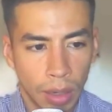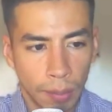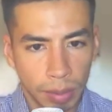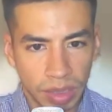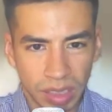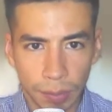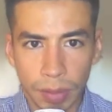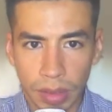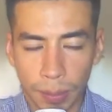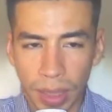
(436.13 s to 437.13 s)
So the
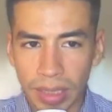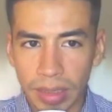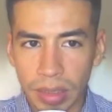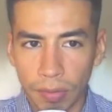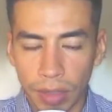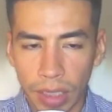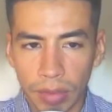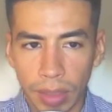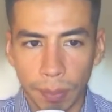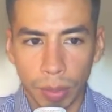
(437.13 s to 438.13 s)
deposits are very, very
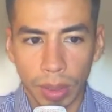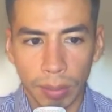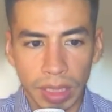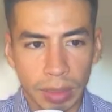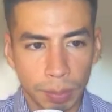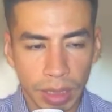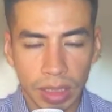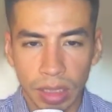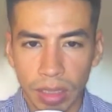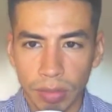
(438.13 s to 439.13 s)
important,
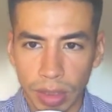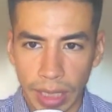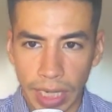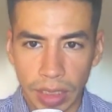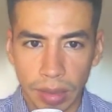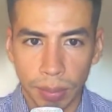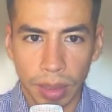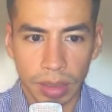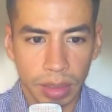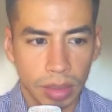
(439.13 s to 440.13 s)
especially if they're cash
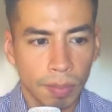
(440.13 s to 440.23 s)
deposits